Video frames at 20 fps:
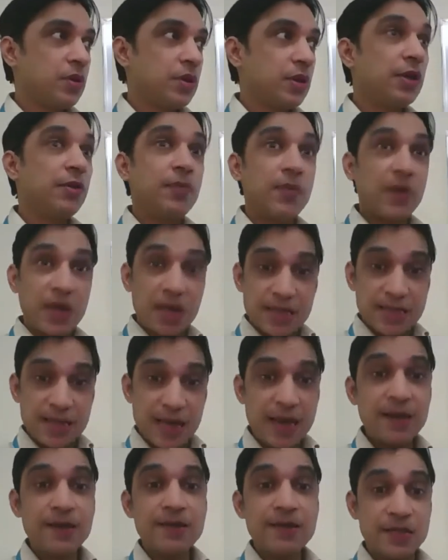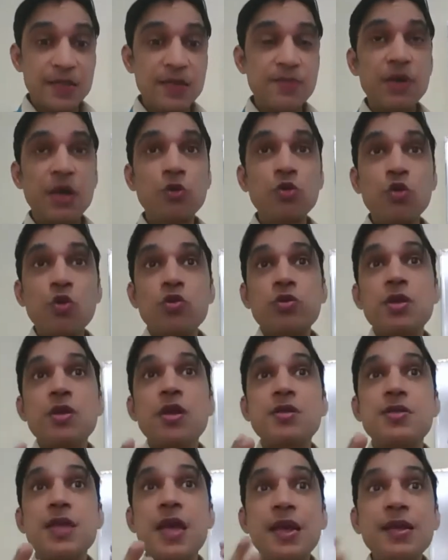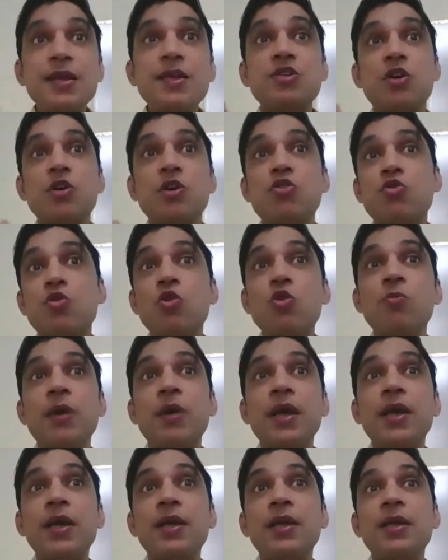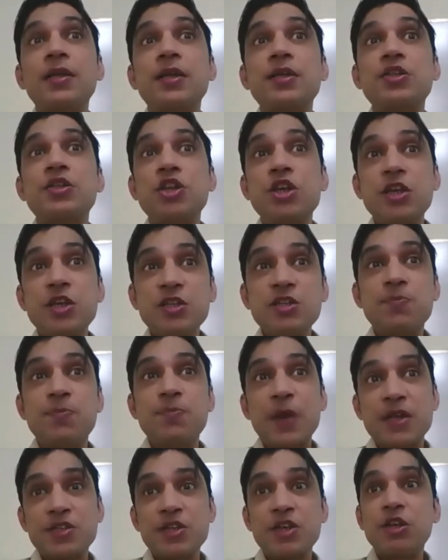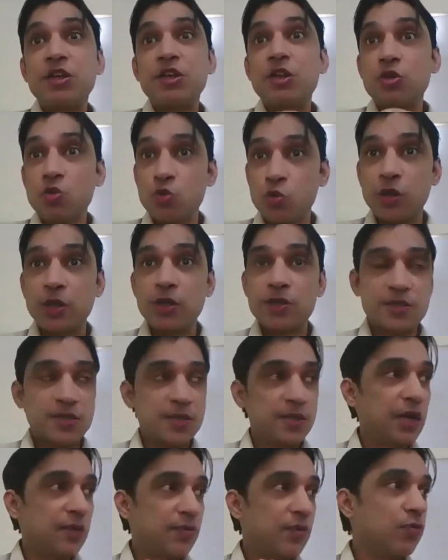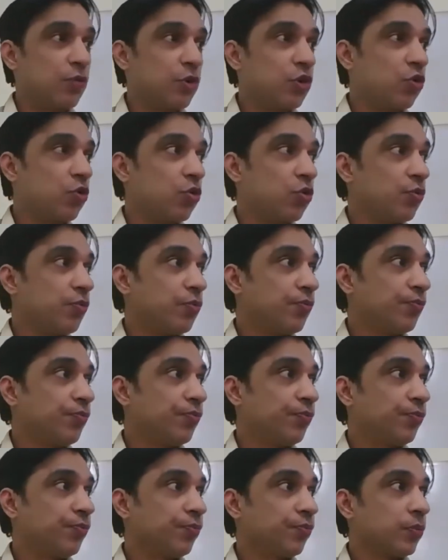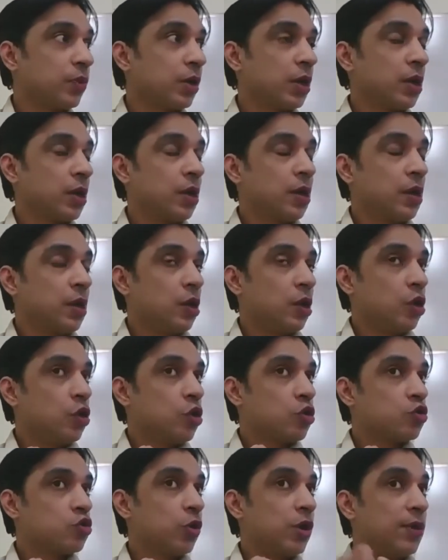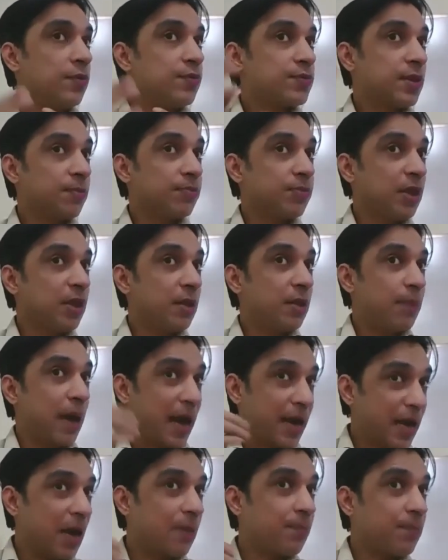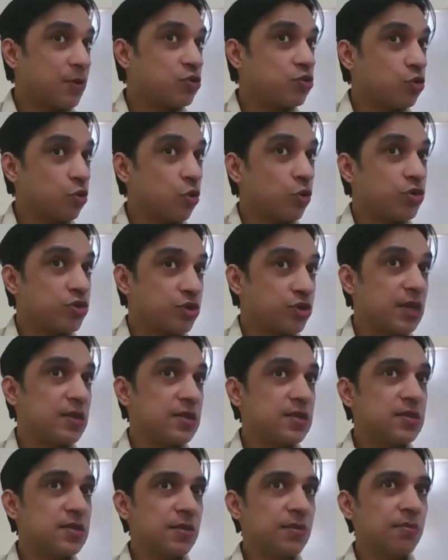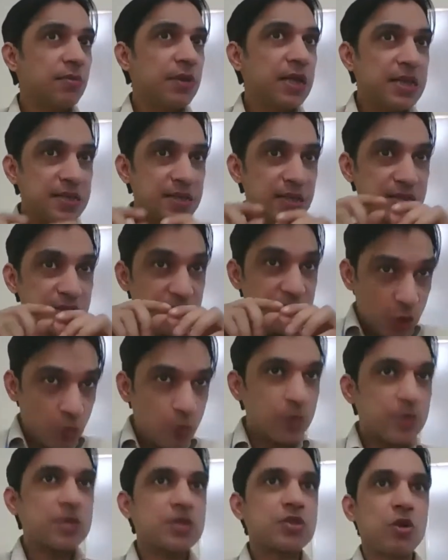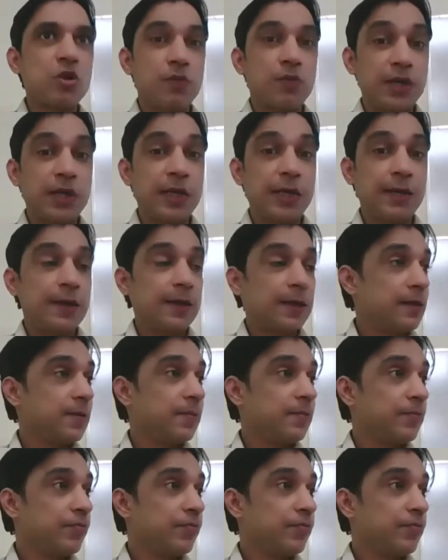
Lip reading: if a cell received, cell is controlled by the genes present in the nucleus. That's what we know. So if something bad happens to those genes, means the sequence of the DNA.